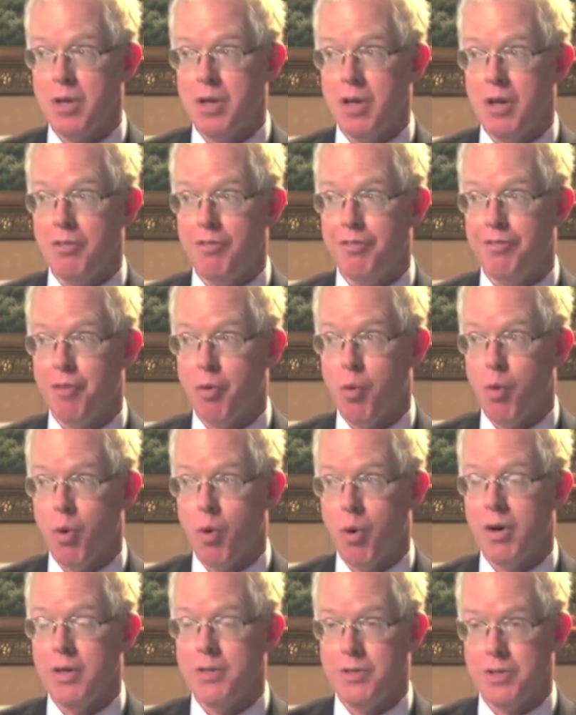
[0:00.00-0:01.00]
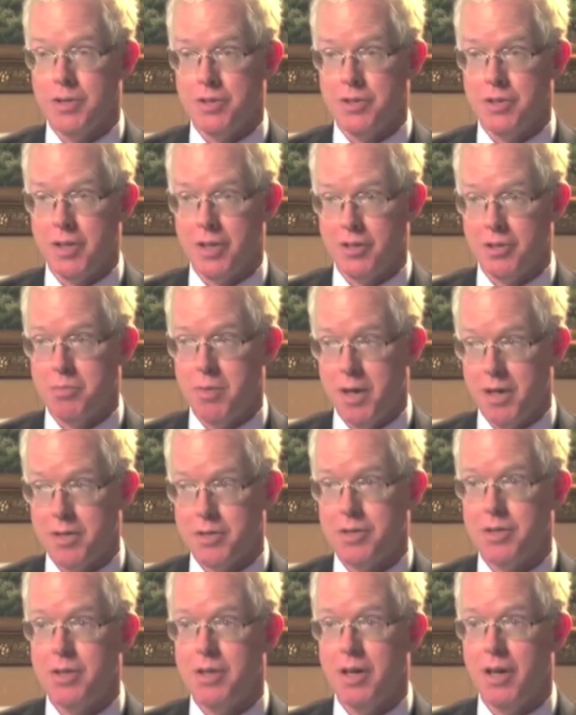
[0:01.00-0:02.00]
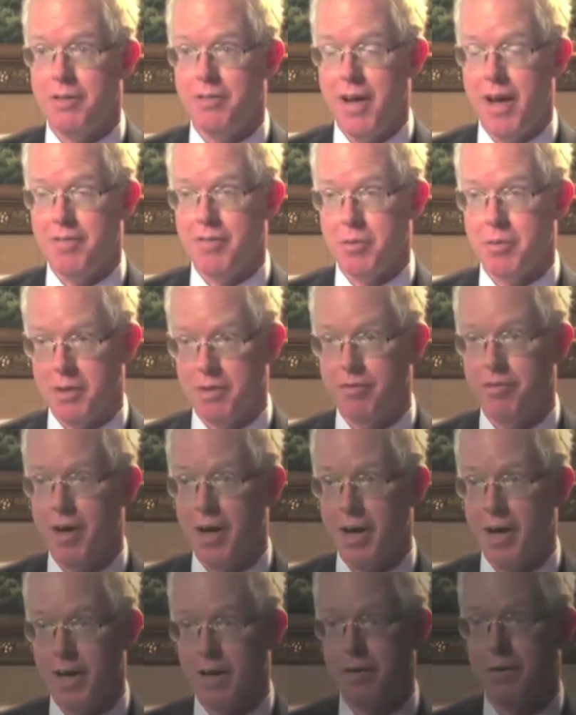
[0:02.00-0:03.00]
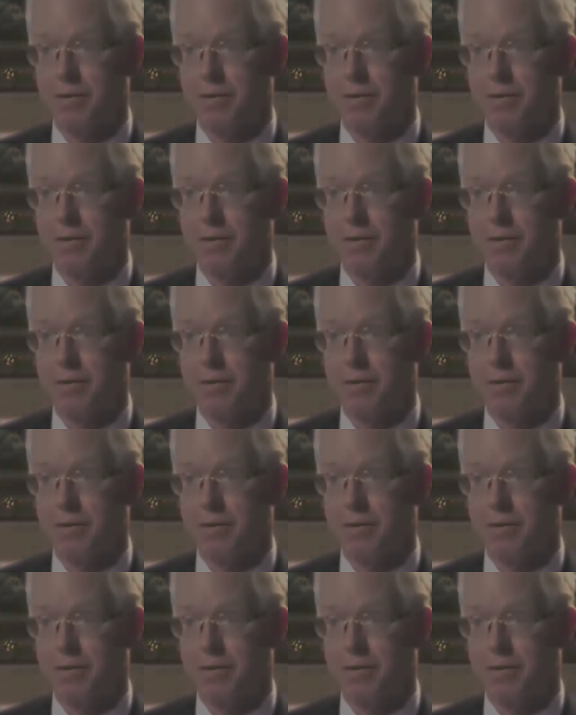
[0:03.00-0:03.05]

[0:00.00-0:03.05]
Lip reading: 4 to 6 months of having been filed.